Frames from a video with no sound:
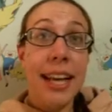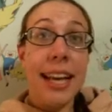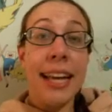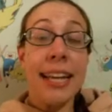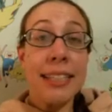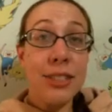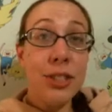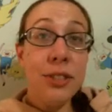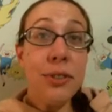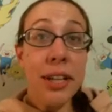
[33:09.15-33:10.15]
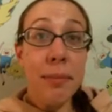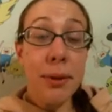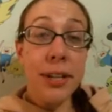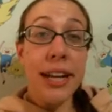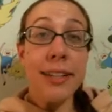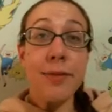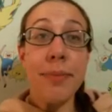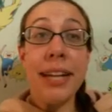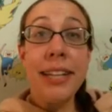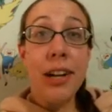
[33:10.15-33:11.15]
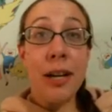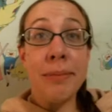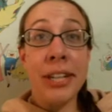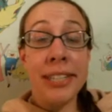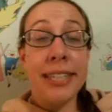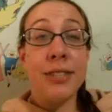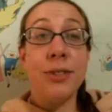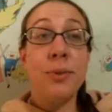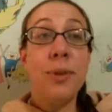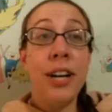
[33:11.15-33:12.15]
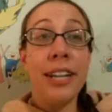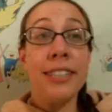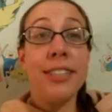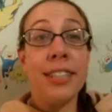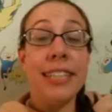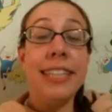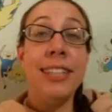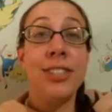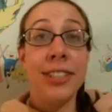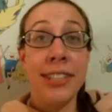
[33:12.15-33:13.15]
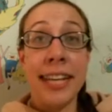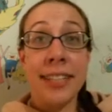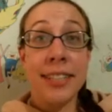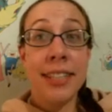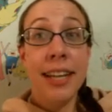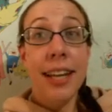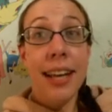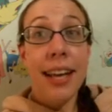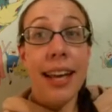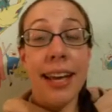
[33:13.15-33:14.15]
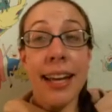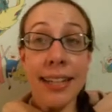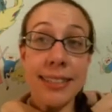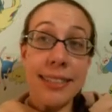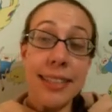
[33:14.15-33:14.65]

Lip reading: and you can put as many objects as you want on each layer, and